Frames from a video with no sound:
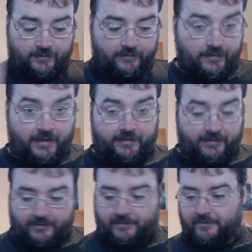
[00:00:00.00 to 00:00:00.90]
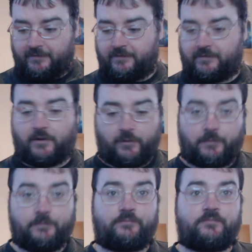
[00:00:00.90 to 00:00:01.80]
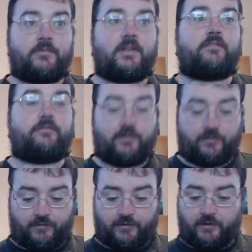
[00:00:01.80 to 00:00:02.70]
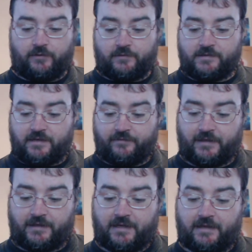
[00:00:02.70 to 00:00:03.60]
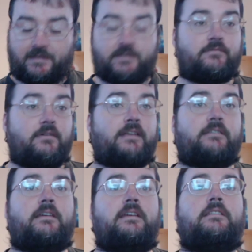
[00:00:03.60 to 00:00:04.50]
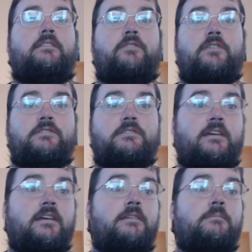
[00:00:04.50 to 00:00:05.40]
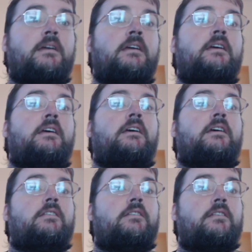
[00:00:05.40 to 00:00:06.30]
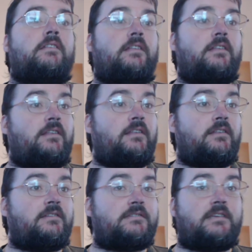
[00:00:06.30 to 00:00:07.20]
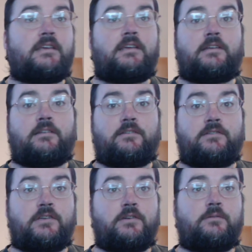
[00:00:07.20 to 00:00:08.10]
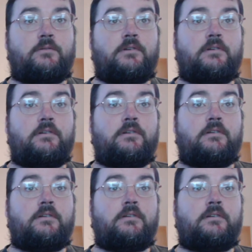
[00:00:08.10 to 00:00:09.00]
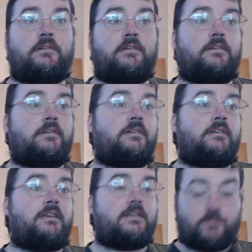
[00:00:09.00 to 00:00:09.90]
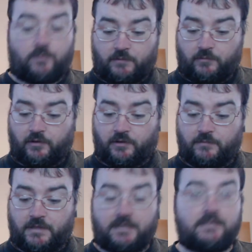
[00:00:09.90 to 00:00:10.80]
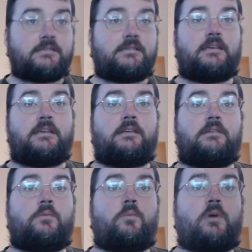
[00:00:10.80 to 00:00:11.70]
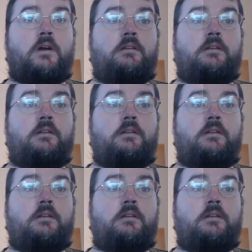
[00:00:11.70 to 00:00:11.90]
Right, so without further ado, see if I can get this right in the first time. Scene 2 is what I'm on at the minute. Scene 1.